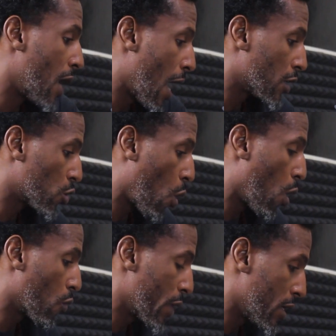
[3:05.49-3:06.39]
dance
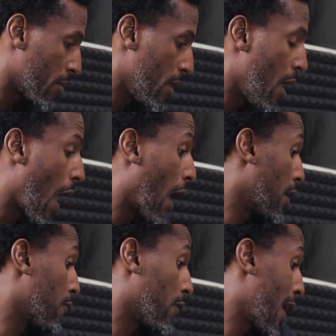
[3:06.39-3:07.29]
hall rhythm
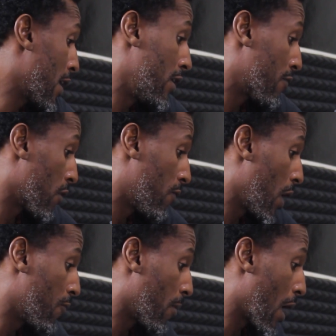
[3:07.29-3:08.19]
and get a different
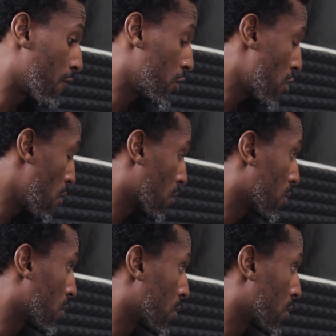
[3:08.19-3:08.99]
vibe from every song?